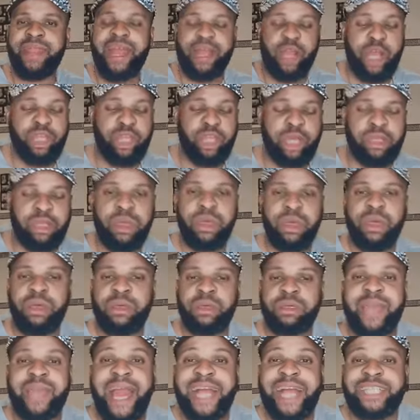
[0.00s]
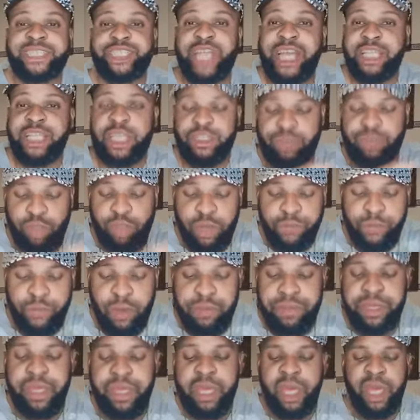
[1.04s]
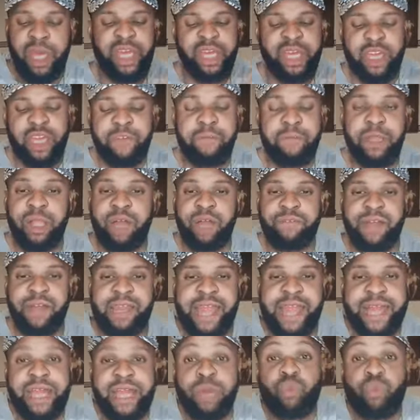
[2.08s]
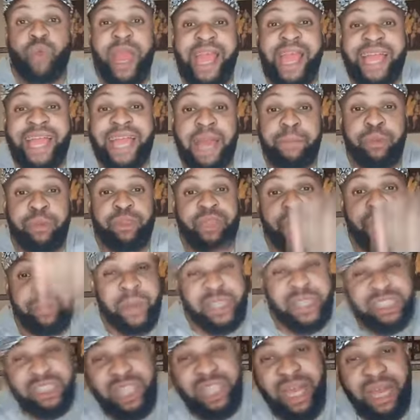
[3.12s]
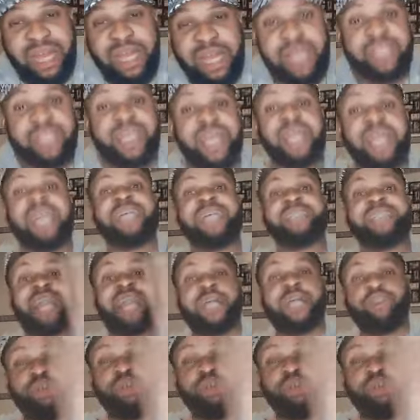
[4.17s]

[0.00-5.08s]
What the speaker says: record of guys, share this video for me. Give me love and like. Where are you the page now? Now